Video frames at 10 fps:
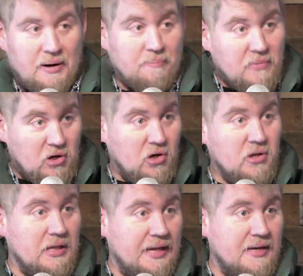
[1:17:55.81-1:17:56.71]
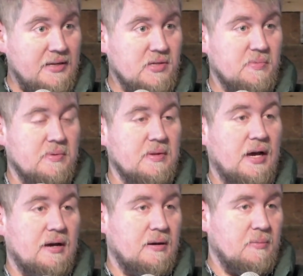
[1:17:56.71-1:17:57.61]
I heard the ladies'
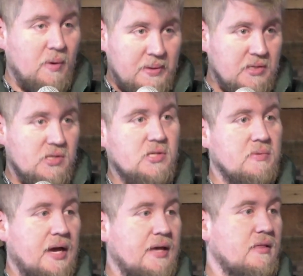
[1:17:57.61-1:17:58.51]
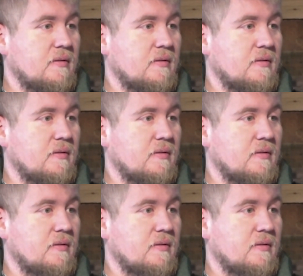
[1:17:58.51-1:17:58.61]
women's night